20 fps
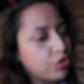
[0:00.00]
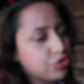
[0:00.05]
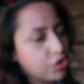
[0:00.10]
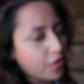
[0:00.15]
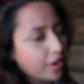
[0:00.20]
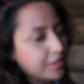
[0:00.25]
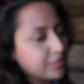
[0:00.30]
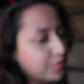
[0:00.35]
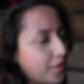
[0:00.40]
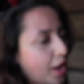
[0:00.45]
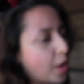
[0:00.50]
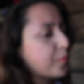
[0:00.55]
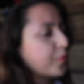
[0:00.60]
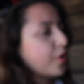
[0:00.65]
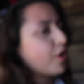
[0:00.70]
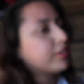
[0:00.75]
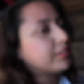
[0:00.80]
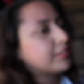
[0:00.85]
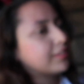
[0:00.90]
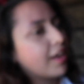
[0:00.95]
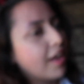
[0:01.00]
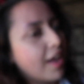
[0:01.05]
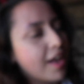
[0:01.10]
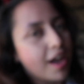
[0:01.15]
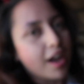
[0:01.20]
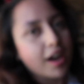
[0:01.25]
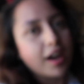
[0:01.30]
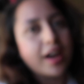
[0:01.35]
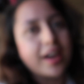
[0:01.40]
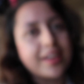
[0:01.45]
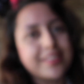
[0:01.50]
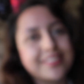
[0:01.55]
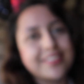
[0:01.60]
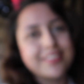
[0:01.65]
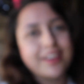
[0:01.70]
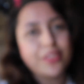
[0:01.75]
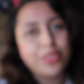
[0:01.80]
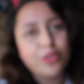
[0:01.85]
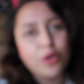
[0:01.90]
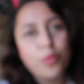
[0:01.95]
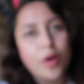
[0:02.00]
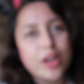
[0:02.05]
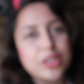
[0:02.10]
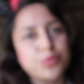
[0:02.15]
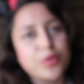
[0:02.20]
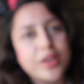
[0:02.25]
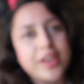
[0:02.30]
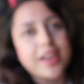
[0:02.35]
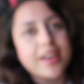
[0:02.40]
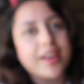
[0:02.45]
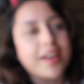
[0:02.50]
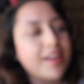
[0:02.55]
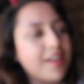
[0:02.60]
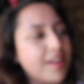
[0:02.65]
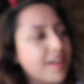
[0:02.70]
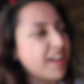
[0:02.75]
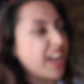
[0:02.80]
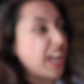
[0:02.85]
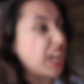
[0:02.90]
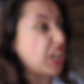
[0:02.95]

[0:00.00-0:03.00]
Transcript: World Showcase of Epcot. And I thought whilst we're here,